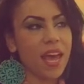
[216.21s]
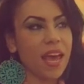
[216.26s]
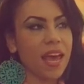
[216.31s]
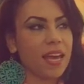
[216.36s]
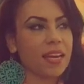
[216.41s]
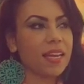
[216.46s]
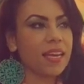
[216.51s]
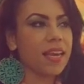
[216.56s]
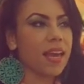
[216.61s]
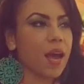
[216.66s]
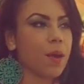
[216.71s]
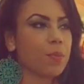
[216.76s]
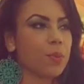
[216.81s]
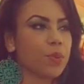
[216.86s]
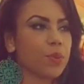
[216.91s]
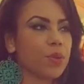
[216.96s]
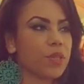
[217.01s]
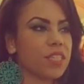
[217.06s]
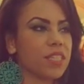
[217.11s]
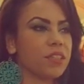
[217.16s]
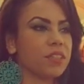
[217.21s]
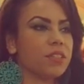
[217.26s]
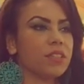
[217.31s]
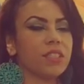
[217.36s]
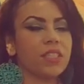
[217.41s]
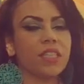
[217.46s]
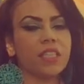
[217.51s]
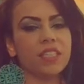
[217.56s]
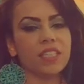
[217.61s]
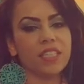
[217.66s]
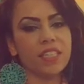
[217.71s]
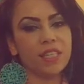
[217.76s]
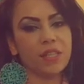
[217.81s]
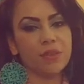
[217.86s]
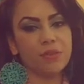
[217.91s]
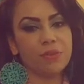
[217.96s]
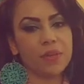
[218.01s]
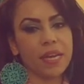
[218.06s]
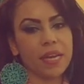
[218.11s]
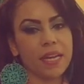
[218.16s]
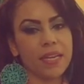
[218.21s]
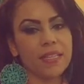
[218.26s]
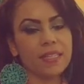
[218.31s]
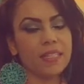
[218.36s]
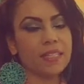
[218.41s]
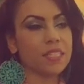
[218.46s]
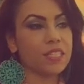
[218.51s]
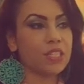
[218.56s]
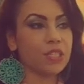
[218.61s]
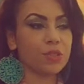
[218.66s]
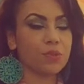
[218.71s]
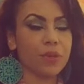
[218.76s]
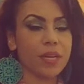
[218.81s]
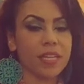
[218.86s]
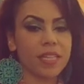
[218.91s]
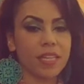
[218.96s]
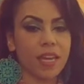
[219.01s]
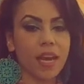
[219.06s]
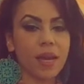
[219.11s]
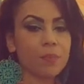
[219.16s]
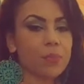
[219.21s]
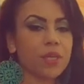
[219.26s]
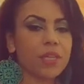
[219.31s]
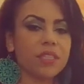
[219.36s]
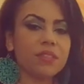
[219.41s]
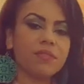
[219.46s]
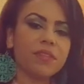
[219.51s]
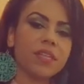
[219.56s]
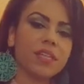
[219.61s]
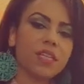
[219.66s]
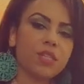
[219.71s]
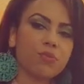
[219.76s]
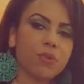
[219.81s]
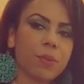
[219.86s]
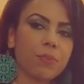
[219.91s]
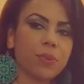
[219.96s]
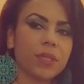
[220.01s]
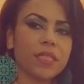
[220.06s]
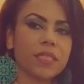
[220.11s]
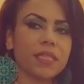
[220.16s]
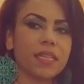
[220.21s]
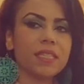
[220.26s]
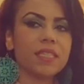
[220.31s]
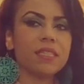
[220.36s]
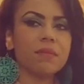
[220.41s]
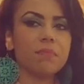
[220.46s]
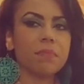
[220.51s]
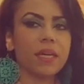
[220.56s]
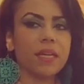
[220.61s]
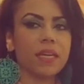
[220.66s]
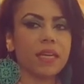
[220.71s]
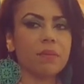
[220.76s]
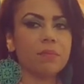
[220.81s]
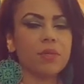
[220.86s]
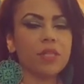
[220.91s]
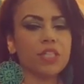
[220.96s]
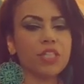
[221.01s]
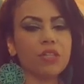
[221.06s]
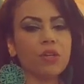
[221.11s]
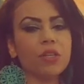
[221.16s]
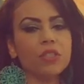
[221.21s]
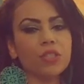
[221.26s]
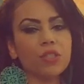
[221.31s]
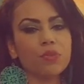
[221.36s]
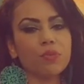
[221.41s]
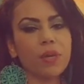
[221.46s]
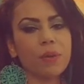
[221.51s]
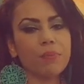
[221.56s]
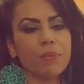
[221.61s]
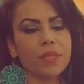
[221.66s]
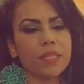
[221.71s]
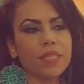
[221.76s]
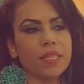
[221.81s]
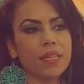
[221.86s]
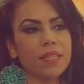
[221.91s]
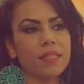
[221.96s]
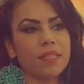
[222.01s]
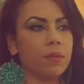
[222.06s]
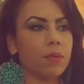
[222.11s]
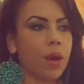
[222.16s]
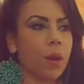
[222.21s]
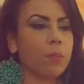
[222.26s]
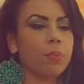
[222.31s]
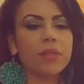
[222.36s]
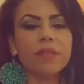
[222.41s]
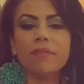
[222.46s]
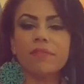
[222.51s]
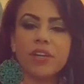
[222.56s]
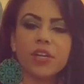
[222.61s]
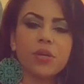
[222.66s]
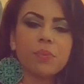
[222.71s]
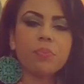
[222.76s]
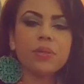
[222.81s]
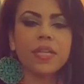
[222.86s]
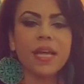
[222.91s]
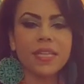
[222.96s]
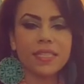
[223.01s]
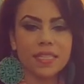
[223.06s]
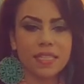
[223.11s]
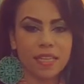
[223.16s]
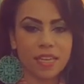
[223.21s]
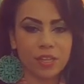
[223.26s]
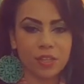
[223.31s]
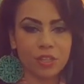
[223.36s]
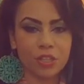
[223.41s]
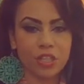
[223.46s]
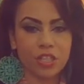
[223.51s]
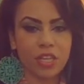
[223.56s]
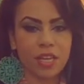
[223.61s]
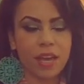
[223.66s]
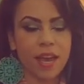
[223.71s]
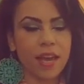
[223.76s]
Any Capricorns that are looking to get a raise, this is a great time, because Venus represents money, but she also represents a very pleasant energy.